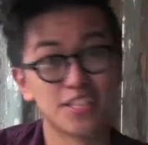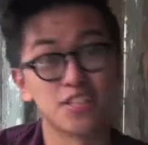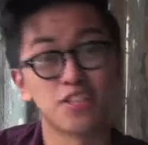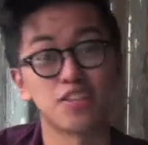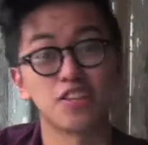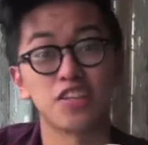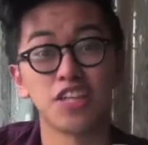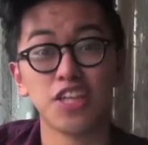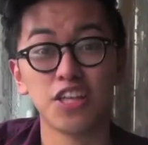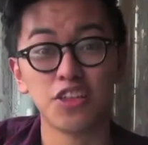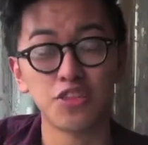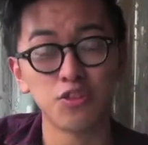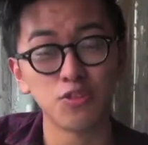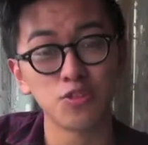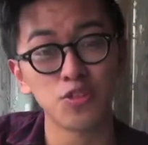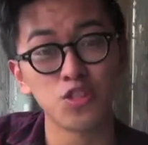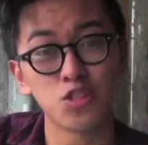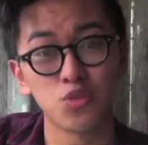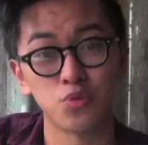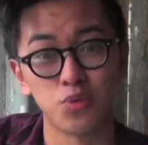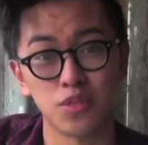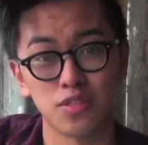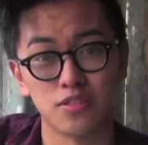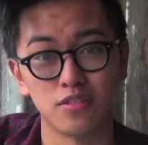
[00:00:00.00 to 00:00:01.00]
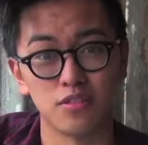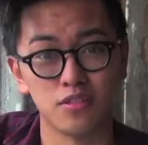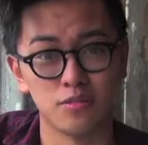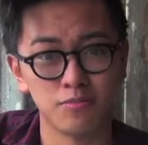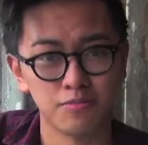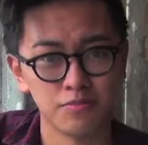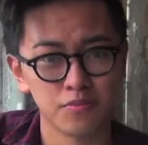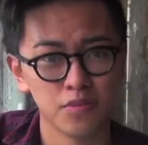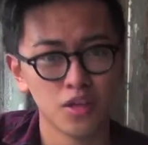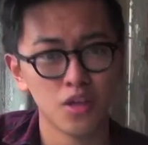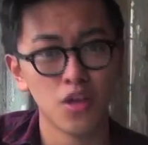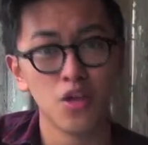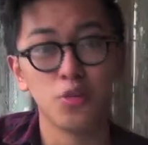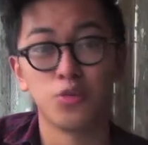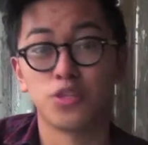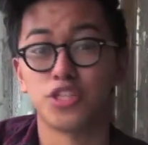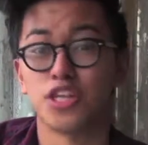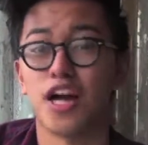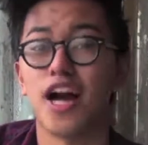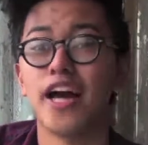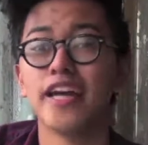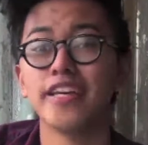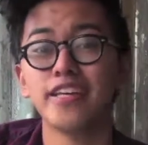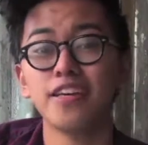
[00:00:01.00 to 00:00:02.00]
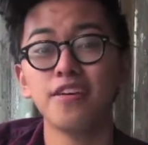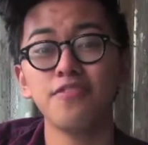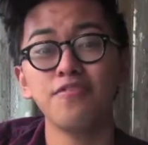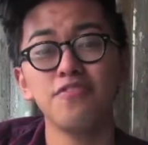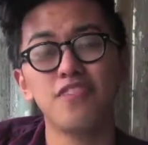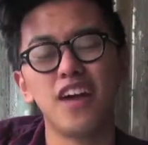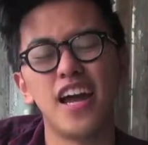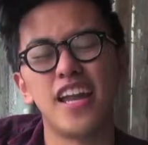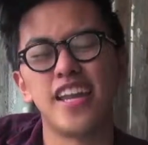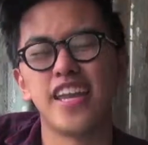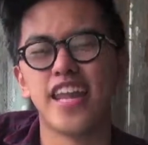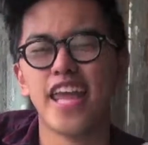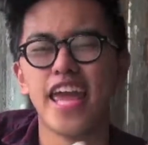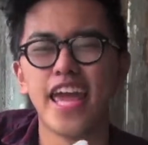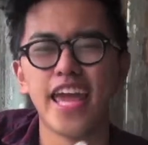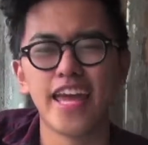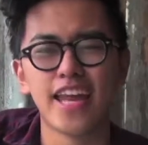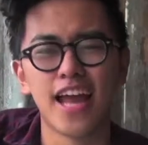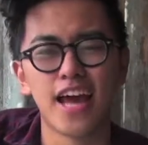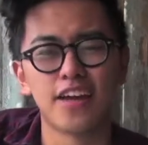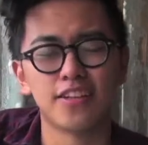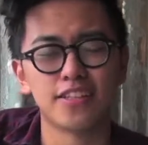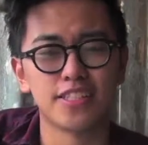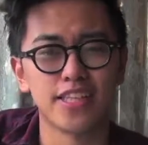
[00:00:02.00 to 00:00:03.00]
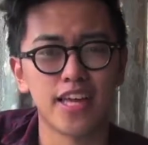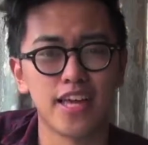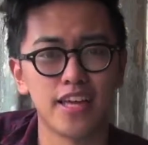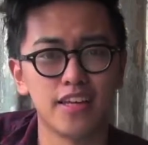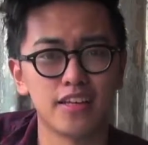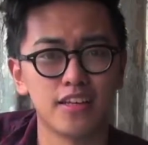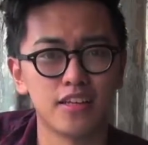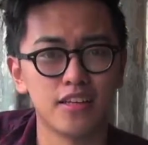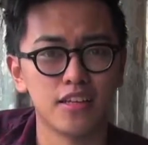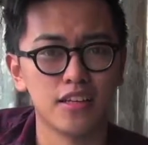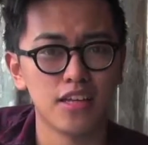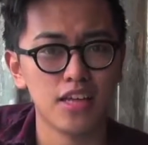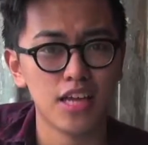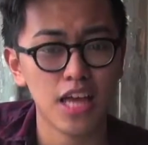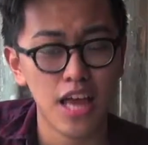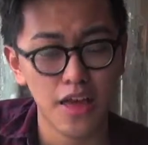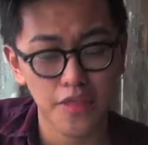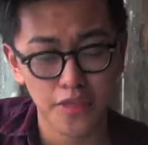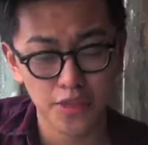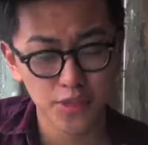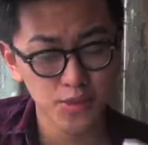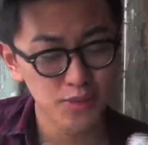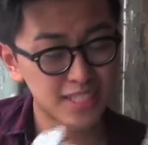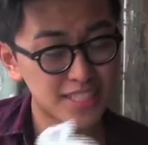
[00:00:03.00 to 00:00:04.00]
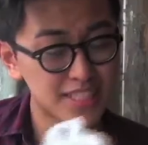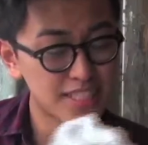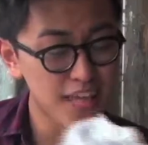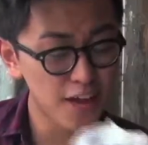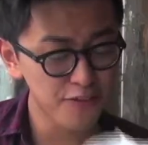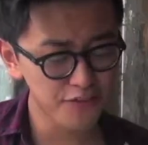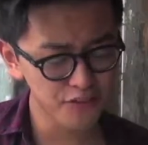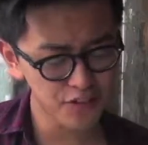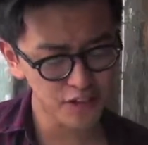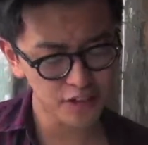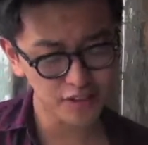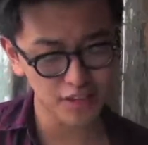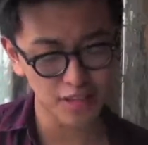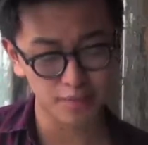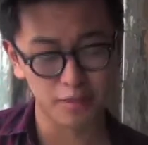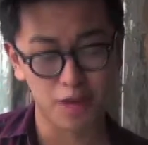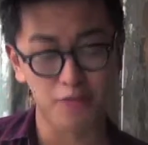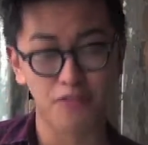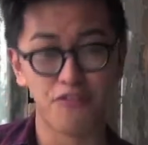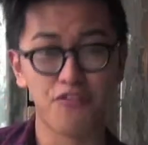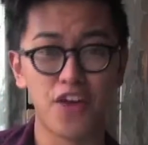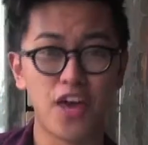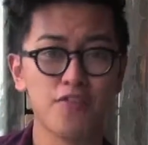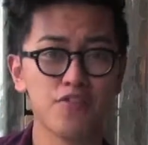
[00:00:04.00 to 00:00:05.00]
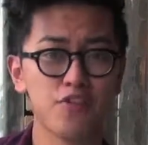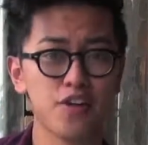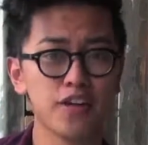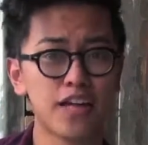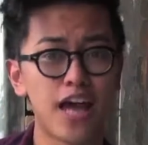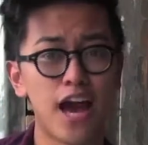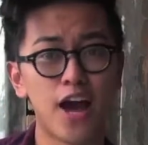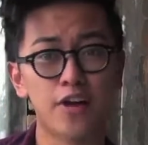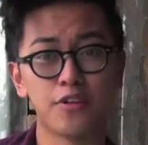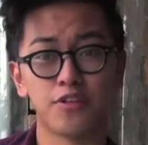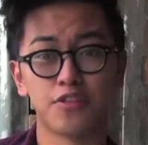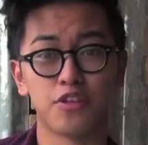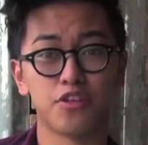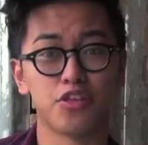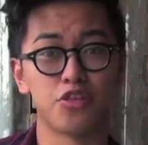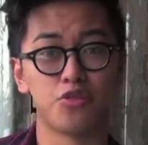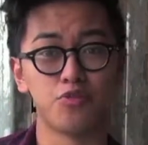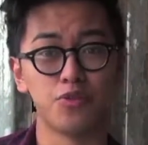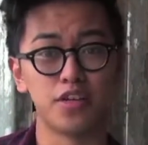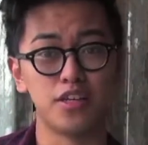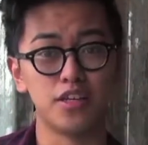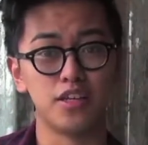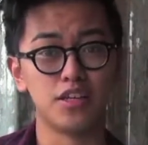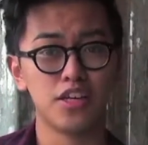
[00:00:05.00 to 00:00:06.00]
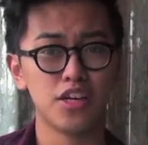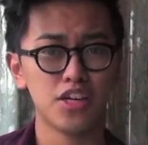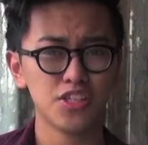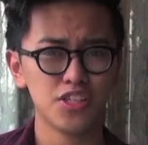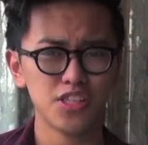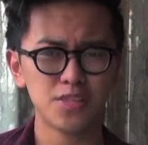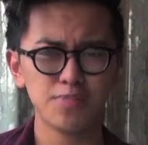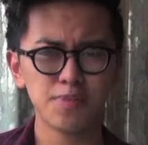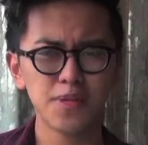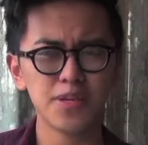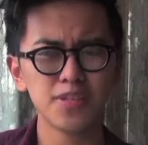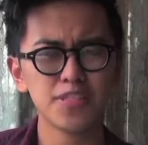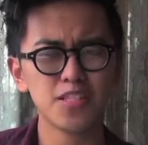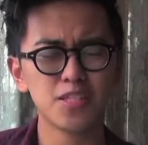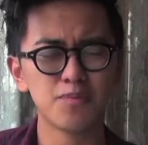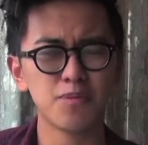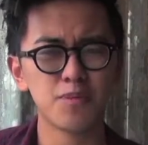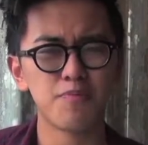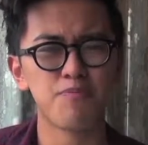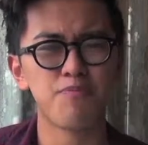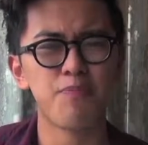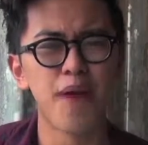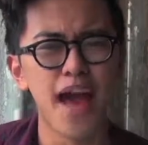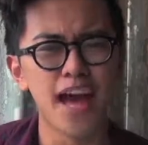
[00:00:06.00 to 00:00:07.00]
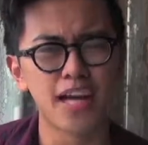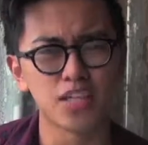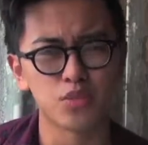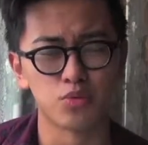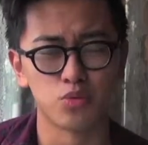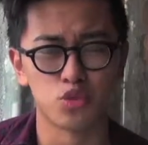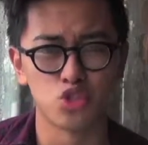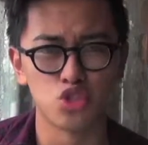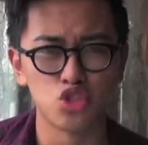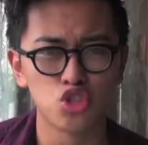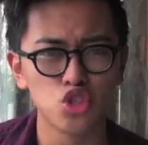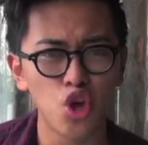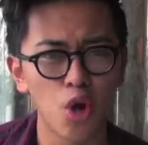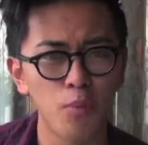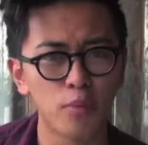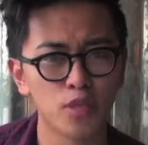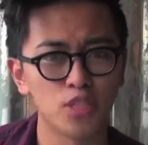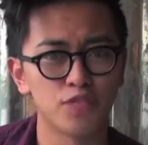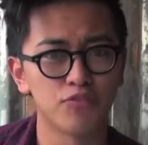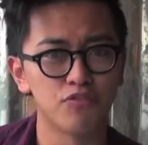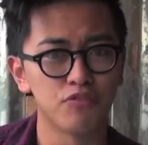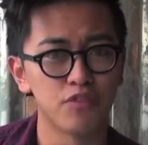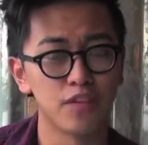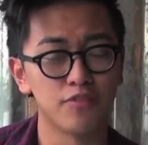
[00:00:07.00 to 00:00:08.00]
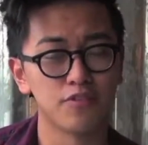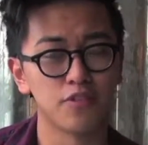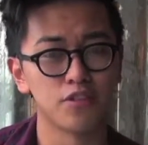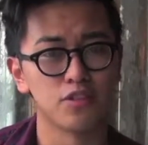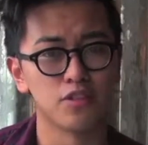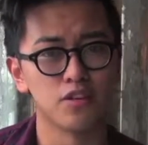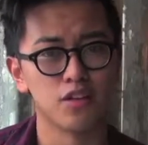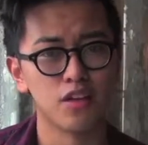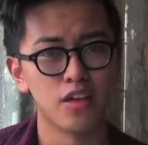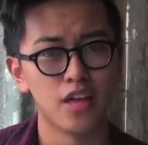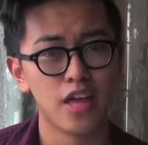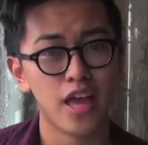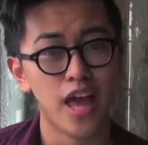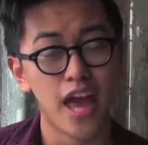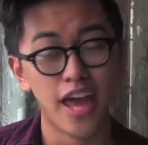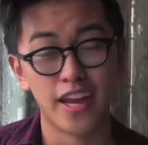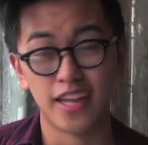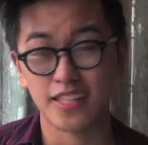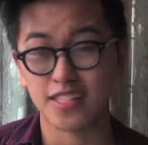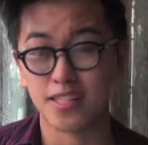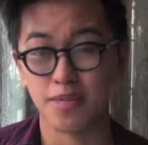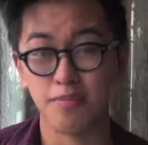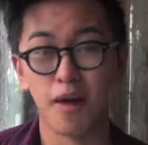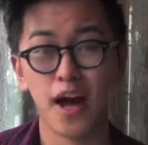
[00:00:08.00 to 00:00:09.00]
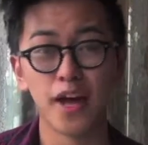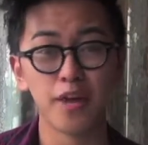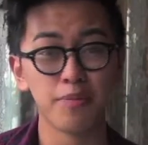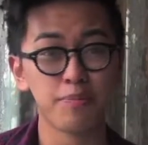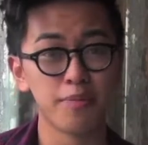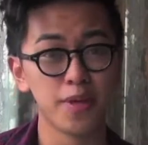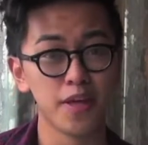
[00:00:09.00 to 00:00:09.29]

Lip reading: is the Lethal Swizzle, which I give an 8 out of 10. This was definitely my favorite out of the 3, just because it's been packed with so much flavor. And it's, in my